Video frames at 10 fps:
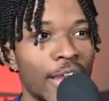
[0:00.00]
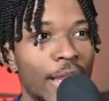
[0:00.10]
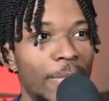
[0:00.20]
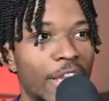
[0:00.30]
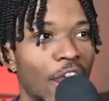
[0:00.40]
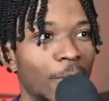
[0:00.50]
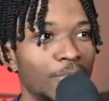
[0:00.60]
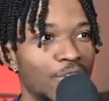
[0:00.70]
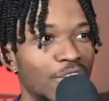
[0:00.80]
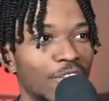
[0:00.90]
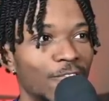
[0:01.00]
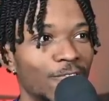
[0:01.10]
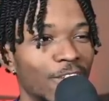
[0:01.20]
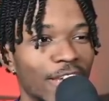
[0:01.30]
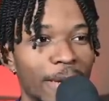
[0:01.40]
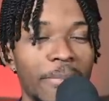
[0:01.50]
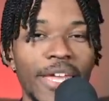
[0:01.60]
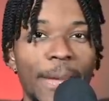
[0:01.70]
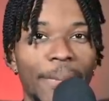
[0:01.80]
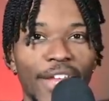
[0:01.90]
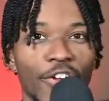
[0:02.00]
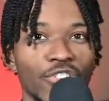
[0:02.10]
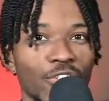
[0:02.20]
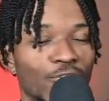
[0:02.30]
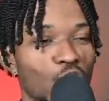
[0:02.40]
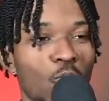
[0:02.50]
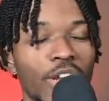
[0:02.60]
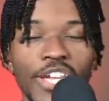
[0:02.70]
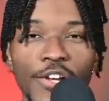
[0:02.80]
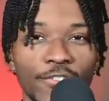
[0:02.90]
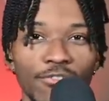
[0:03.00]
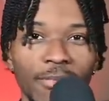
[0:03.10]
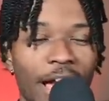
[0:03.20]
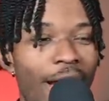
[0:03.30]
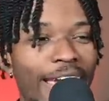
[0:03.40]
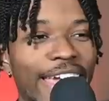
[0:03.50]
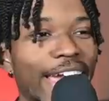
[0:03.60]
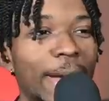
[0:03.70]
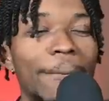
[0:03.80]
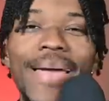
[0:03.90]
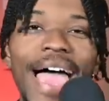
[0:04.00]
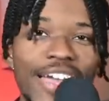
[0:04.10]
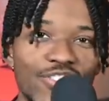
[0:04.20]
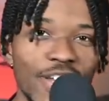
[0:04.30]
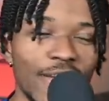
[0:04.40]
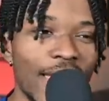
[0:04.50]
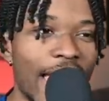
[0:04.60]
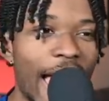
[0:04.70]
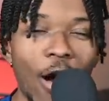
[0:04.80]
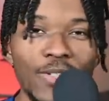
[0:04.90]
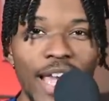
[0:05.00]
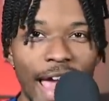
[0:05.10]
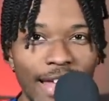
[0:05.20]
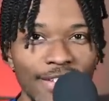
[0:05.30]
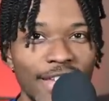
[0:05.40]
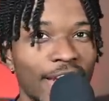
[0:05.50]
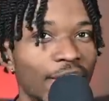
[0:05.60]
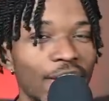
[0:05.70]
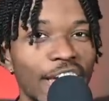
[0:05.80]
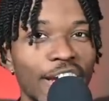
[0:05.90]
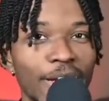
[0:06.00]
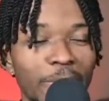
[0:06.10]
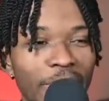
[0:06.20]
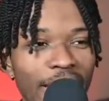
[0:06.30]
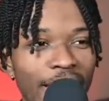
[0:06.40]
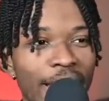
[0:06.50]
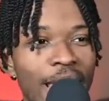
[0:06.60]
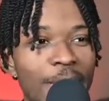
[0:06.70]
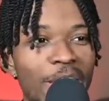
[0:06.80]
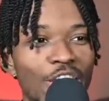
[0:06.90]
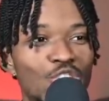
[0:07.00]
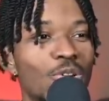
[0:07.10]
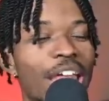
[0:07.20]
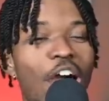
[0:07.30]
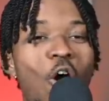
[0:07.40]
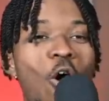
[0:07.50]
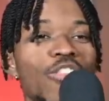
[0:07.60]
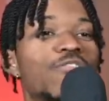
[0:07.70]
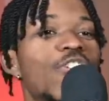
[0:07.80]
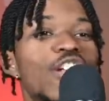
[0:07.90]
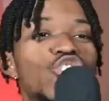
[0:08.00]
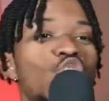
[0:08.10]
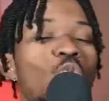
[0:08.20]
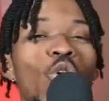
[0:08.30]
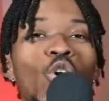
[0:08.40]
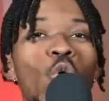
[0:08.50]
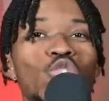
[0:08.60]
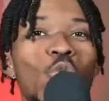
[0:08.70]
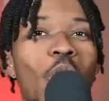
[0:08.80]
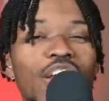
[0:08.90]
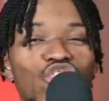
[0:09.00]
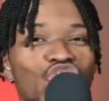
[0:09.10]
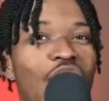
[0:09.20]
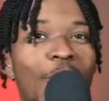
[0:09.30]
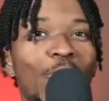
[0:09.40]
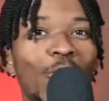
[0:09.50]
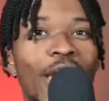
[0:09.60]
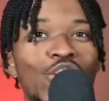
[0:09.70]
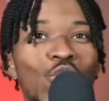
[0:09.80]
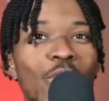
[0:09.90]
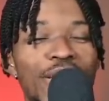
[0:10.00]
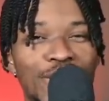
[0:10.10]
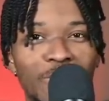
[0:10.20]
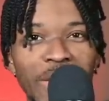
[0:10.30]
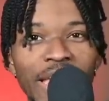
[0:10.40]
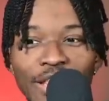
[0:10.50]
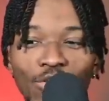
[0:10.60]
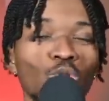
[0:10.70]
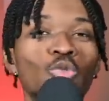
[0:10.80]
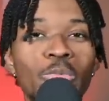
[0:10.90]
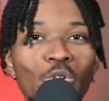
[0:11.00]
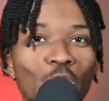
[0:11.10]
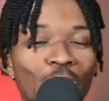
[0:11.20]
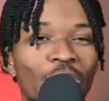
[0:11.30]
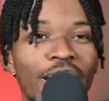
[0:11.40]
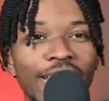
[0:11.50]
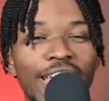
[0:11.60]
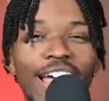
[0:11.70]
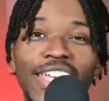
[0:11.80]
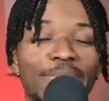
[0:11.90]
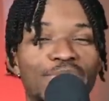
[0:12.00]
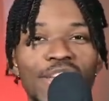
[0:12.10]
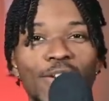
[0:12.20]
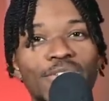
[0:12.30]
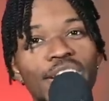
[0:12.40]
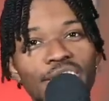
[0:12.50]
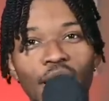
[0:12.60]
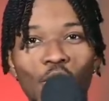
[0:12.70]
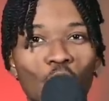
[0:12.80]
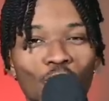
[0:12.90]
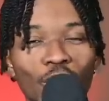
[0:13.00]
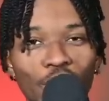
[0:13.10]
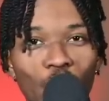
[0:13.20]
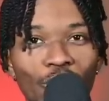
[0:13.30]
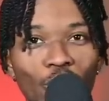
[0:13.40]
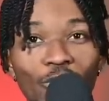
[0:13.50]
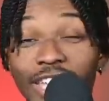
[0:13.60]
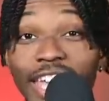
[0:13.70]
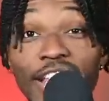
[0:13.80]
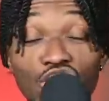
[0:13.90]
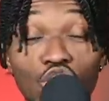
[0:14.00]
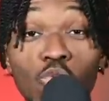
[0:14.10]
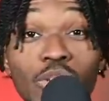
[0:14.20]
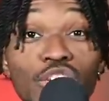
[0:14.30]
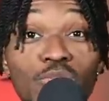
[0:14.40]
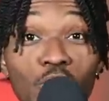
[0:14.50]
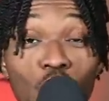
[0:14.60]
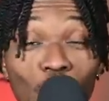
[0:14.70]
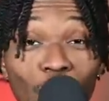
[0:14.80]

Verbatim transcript: becomes the NBA players of 20 years from now, I can't imagine how talented and good they're going to be because you got all the footage in the world to watch Ja Morant do his speed through move that I keep seeing on TikTok over and over and over. Kids doing this move.